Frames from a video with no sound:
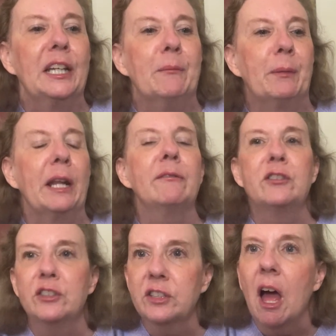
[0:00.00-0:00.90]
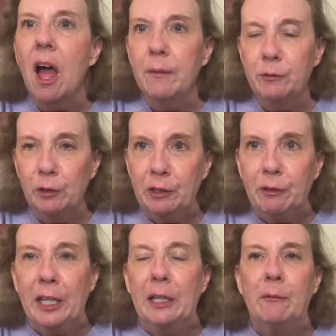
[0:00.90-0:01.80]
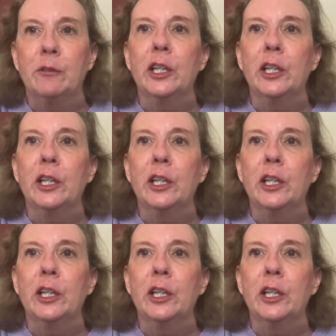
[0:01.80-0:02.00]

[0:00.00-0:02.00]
but I've stopped really reading them,